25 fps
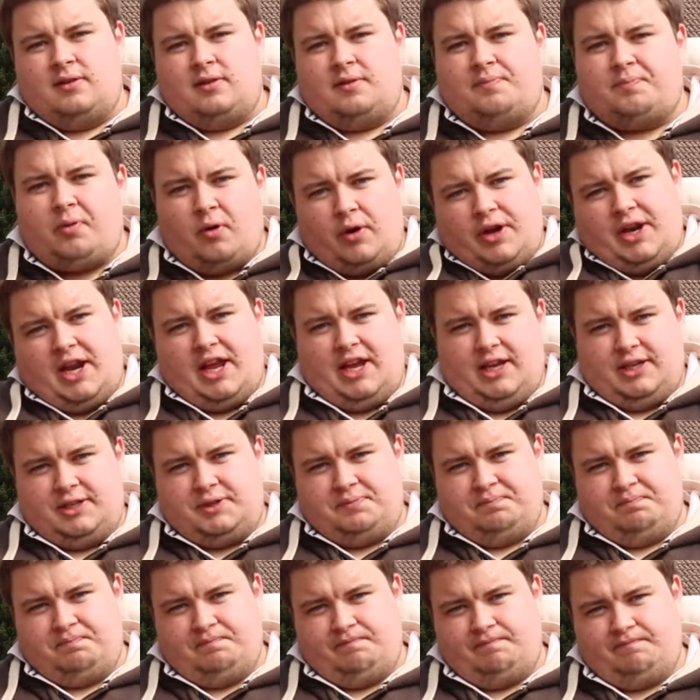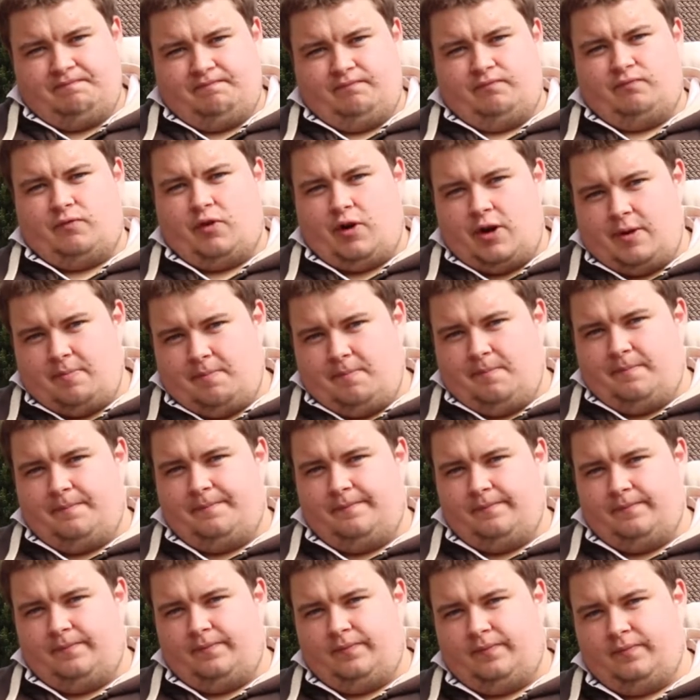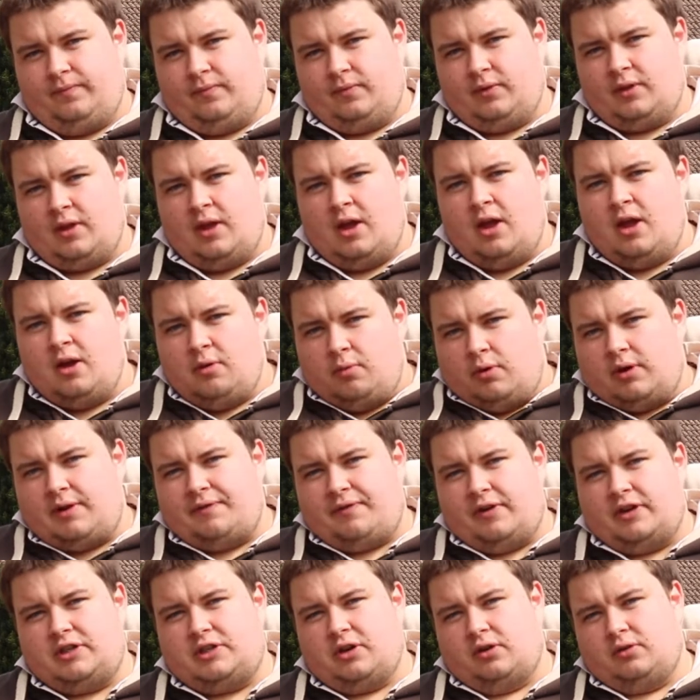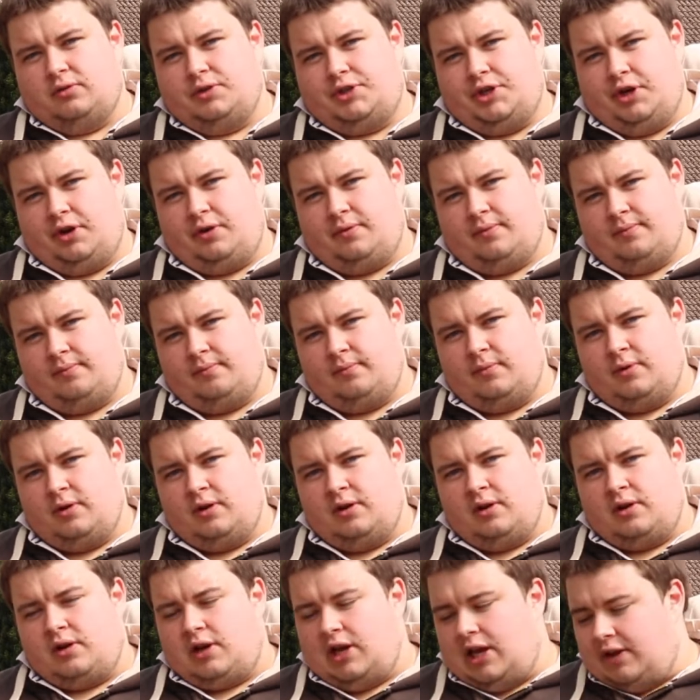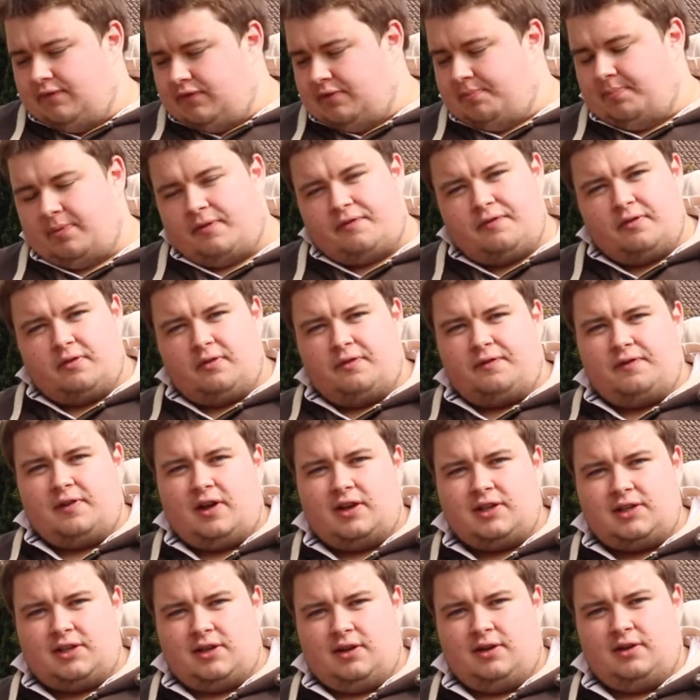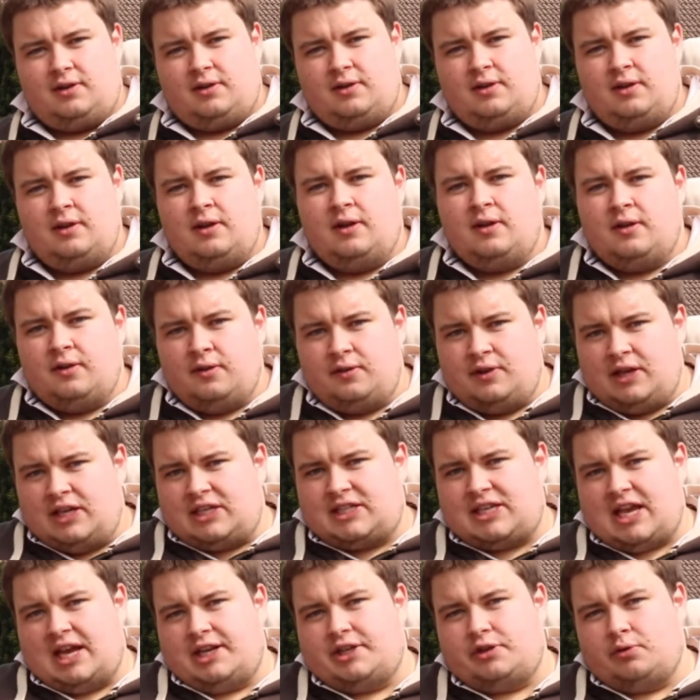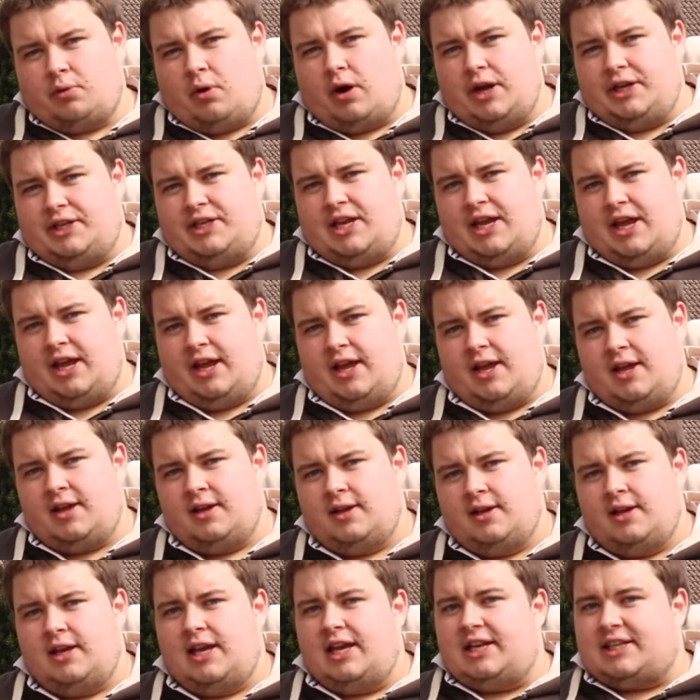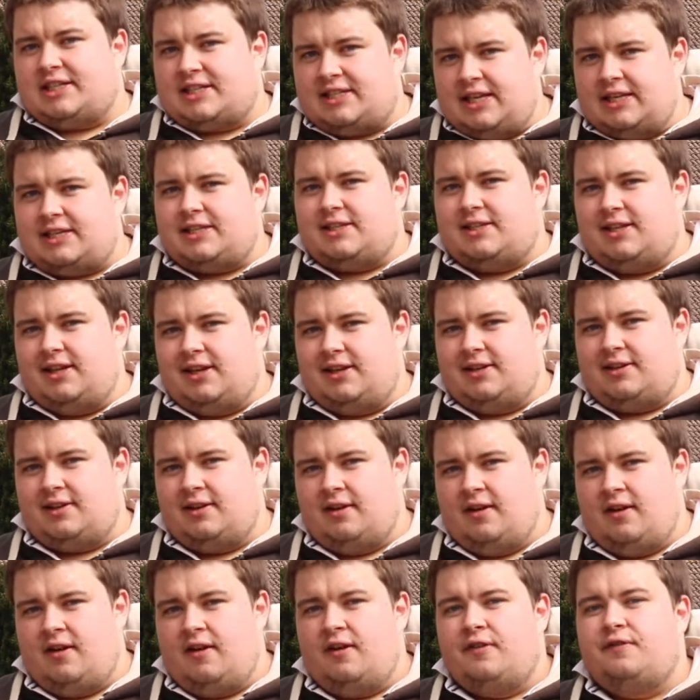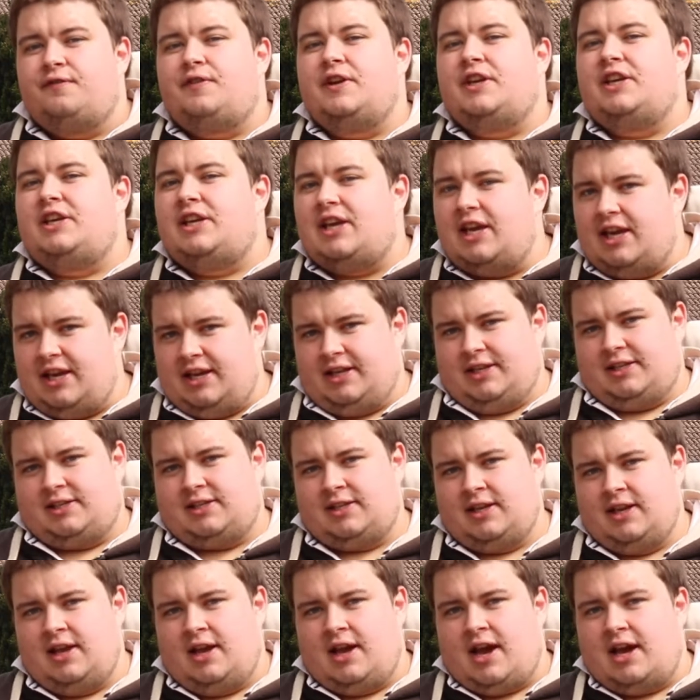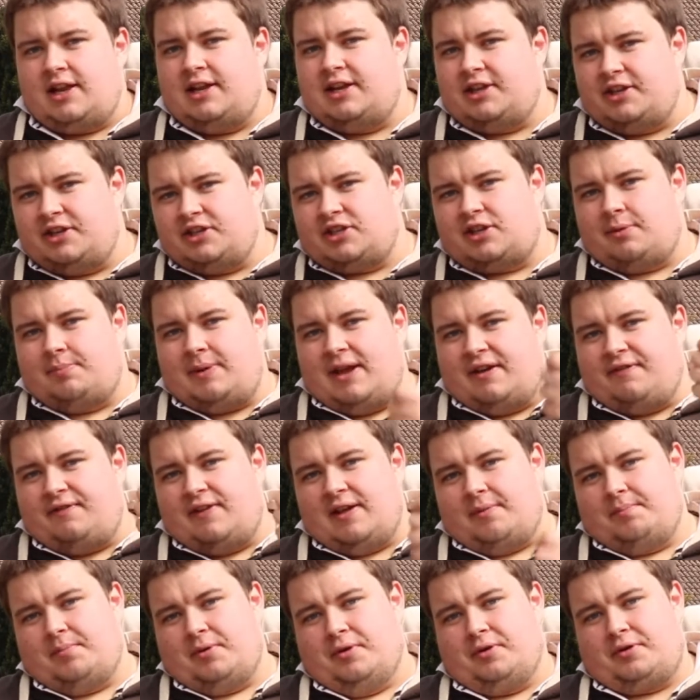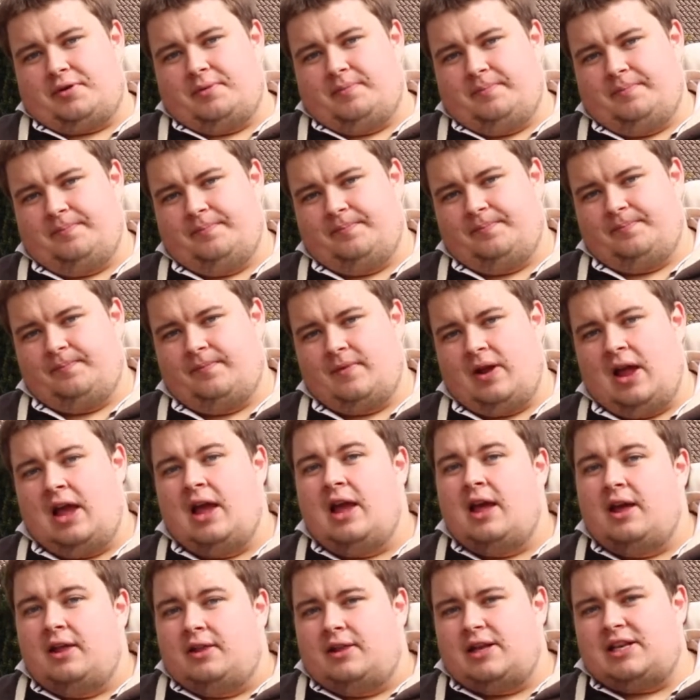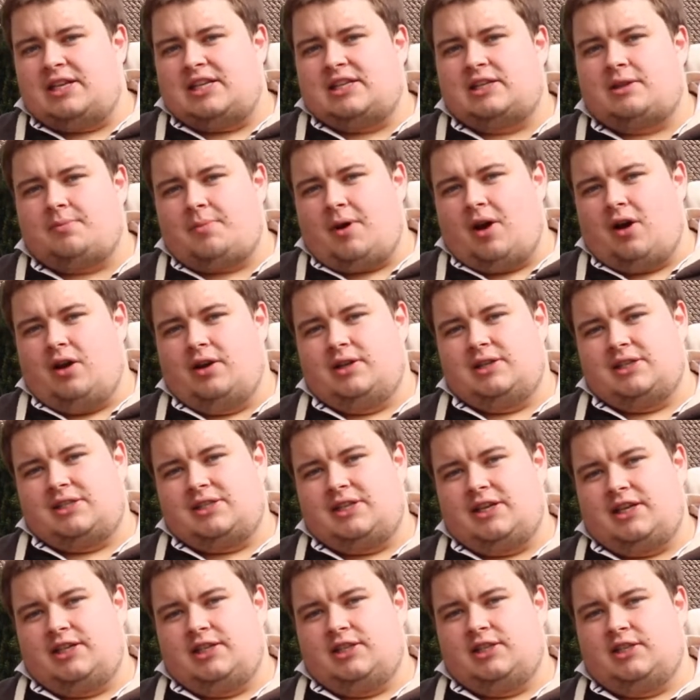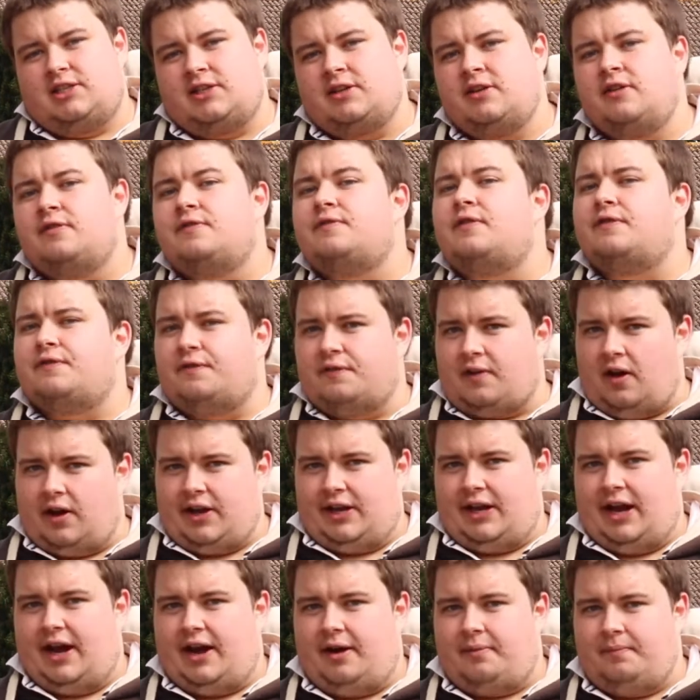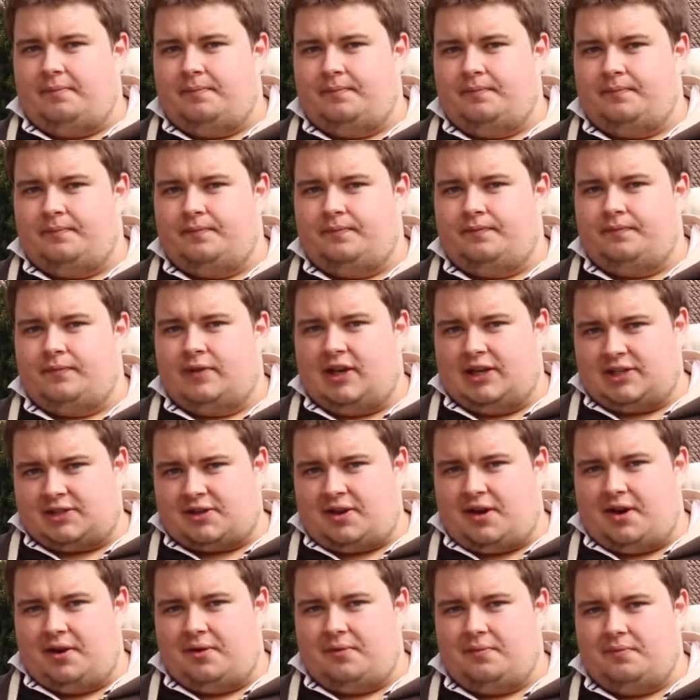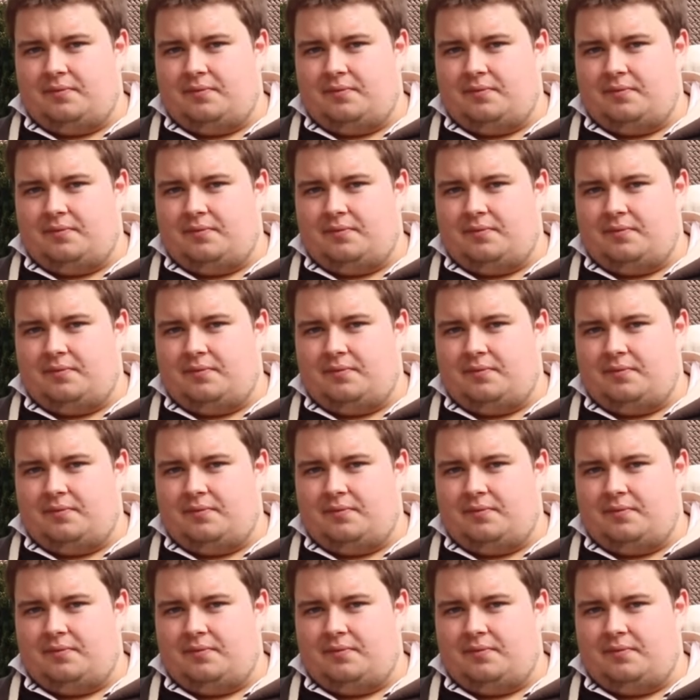The point is, right, what if I told you, even before Flutter, this actual idea existed for years, and there used to be a flipbook. This is the behind the scenes for Flycat. Let's go.